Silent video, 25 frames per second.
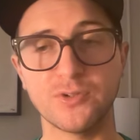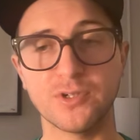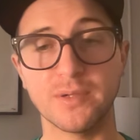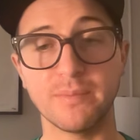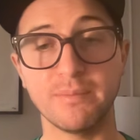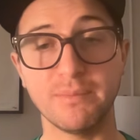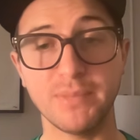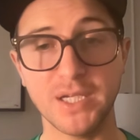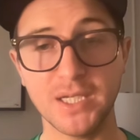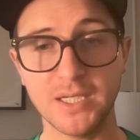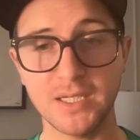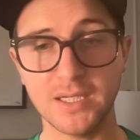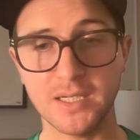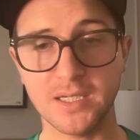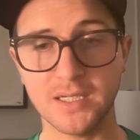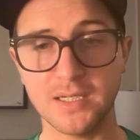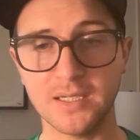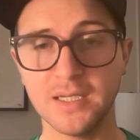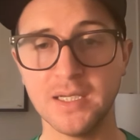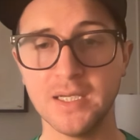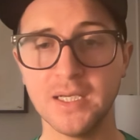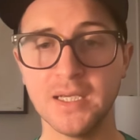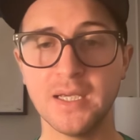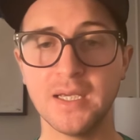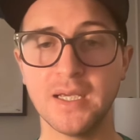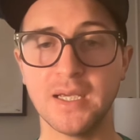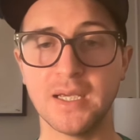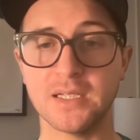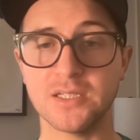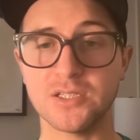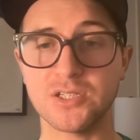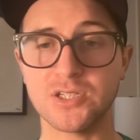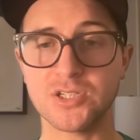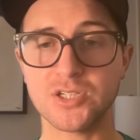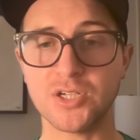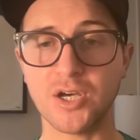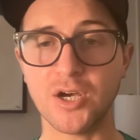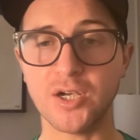opinion?
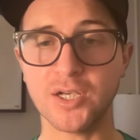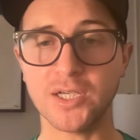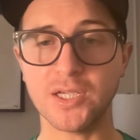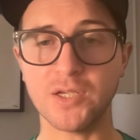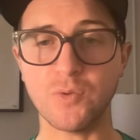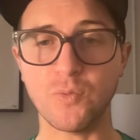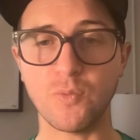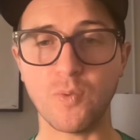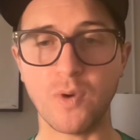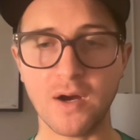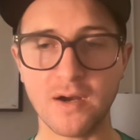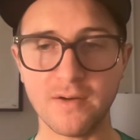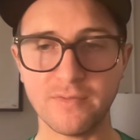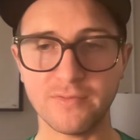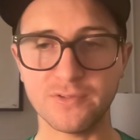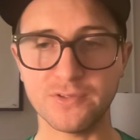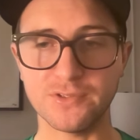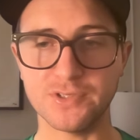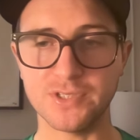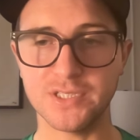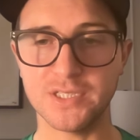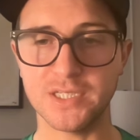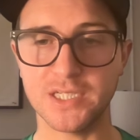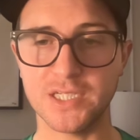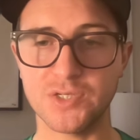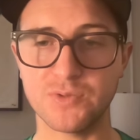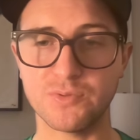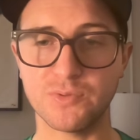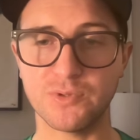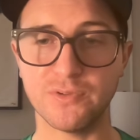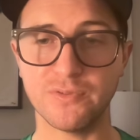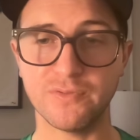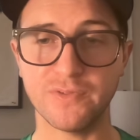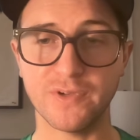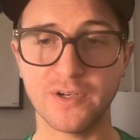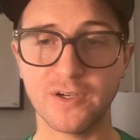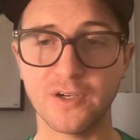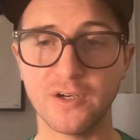And Soggy Waffles says, will
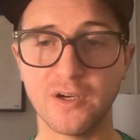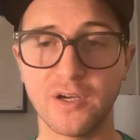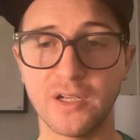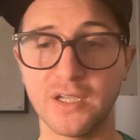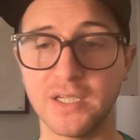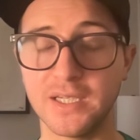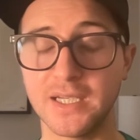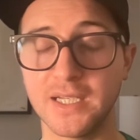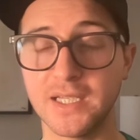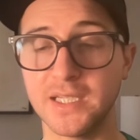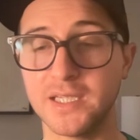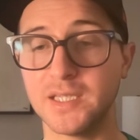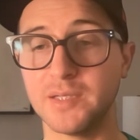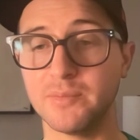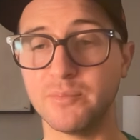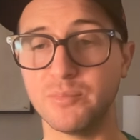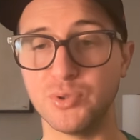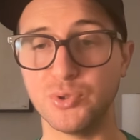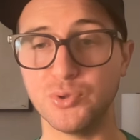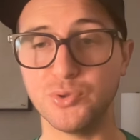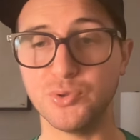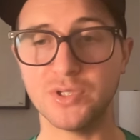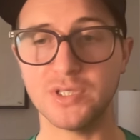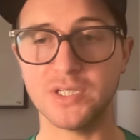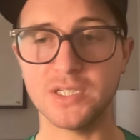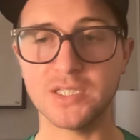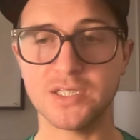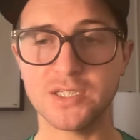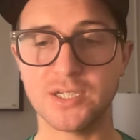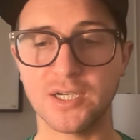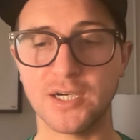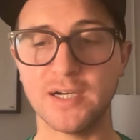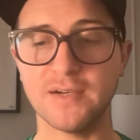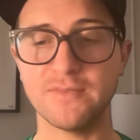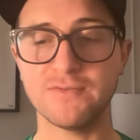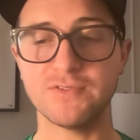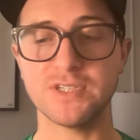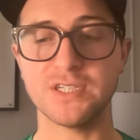Farhan get the boot this
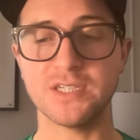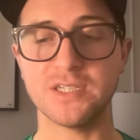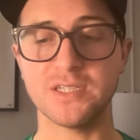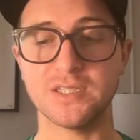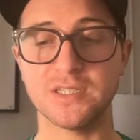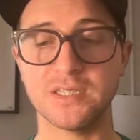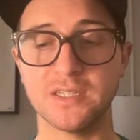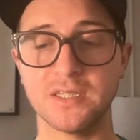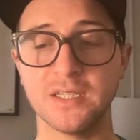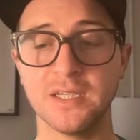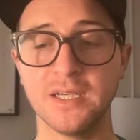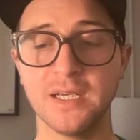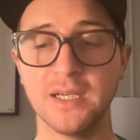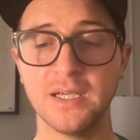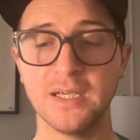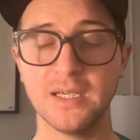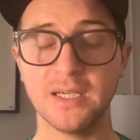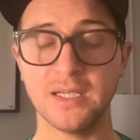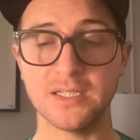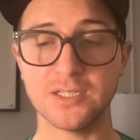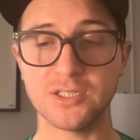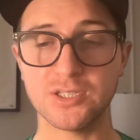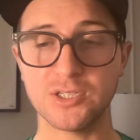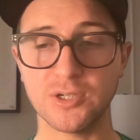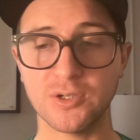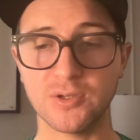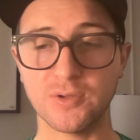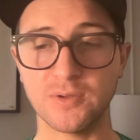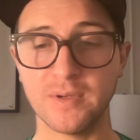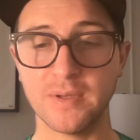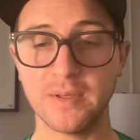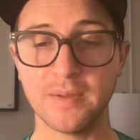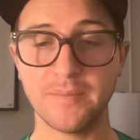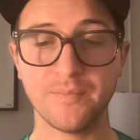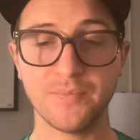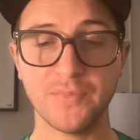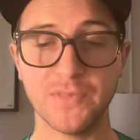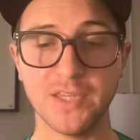offseason? And so,
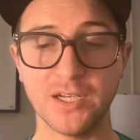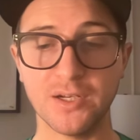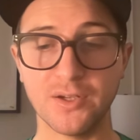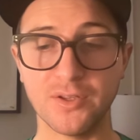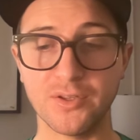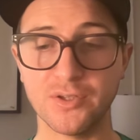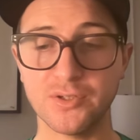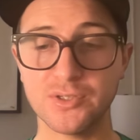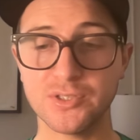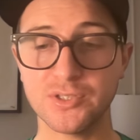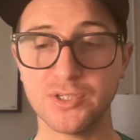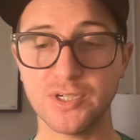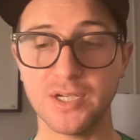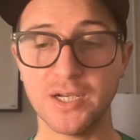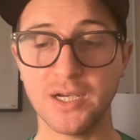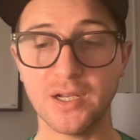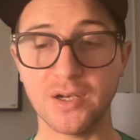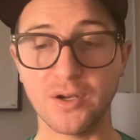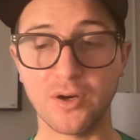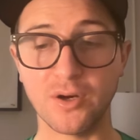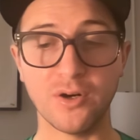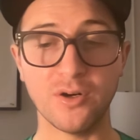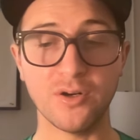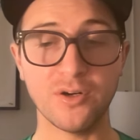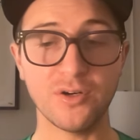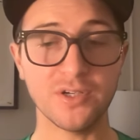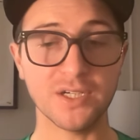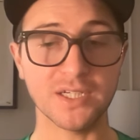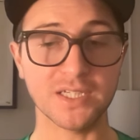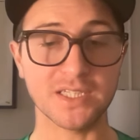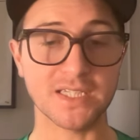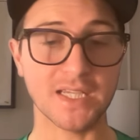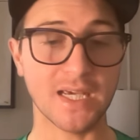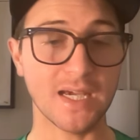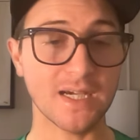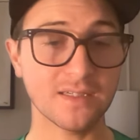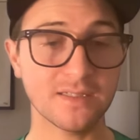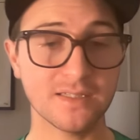you know, those are not all
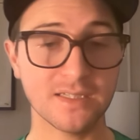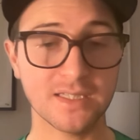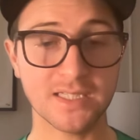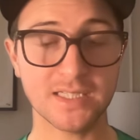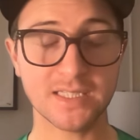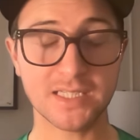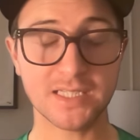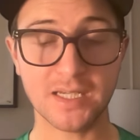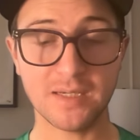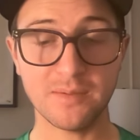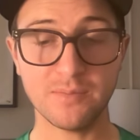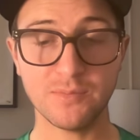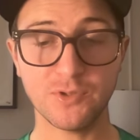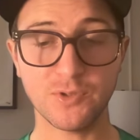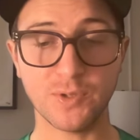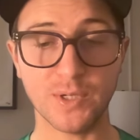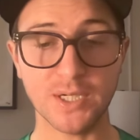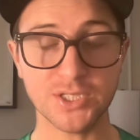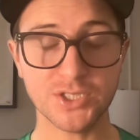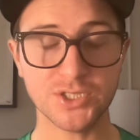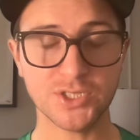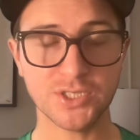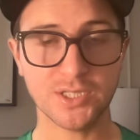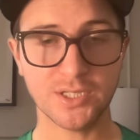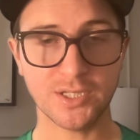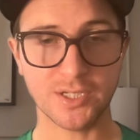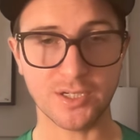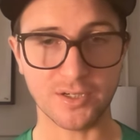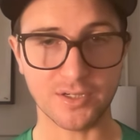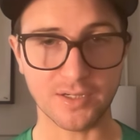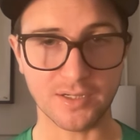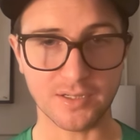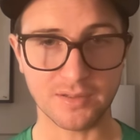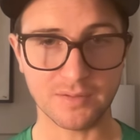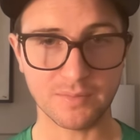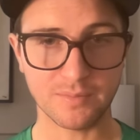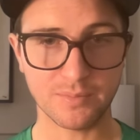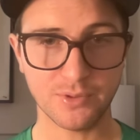exactly the same question.
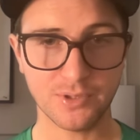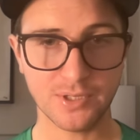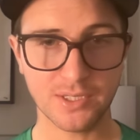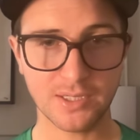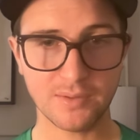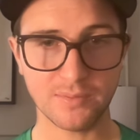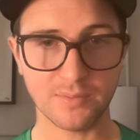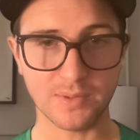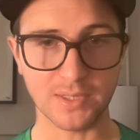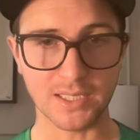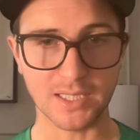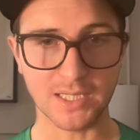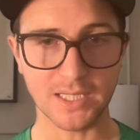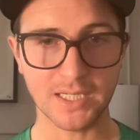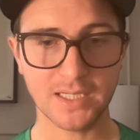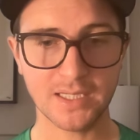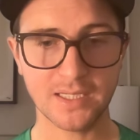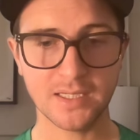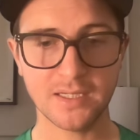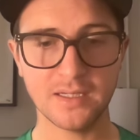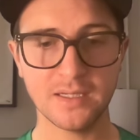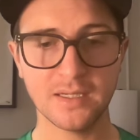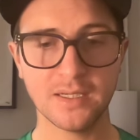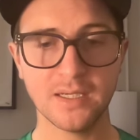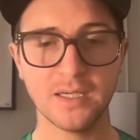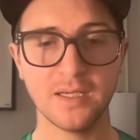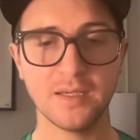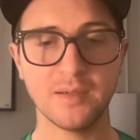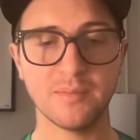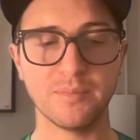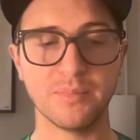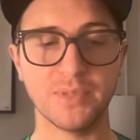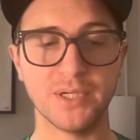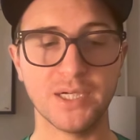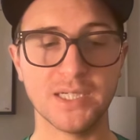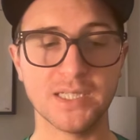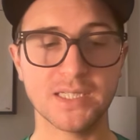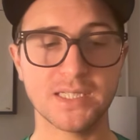They're pretty related,
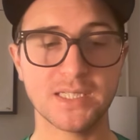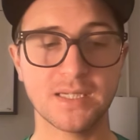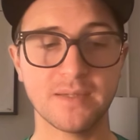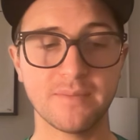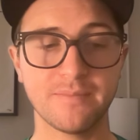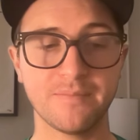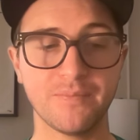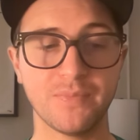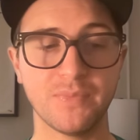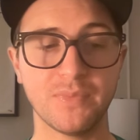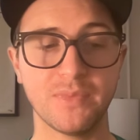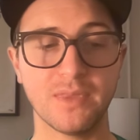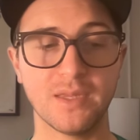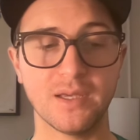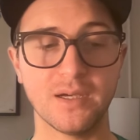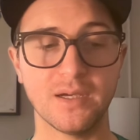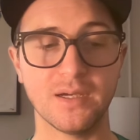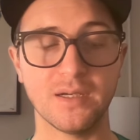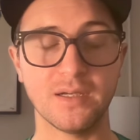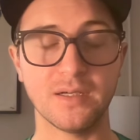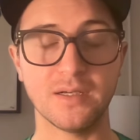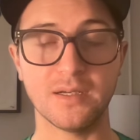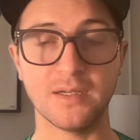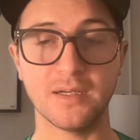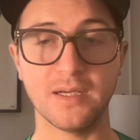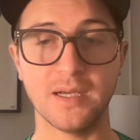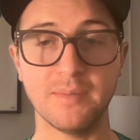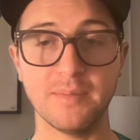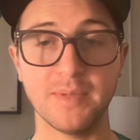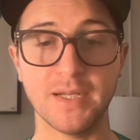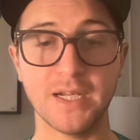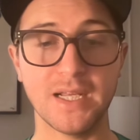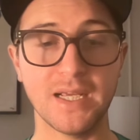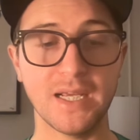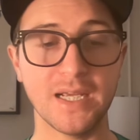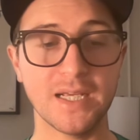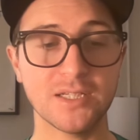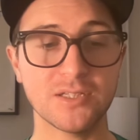but I'm
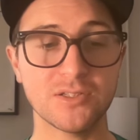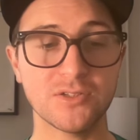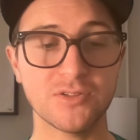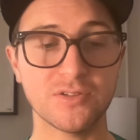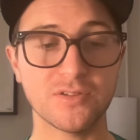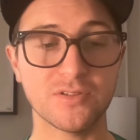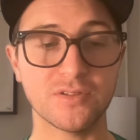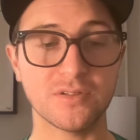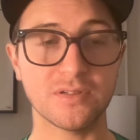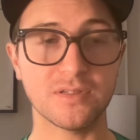going to answer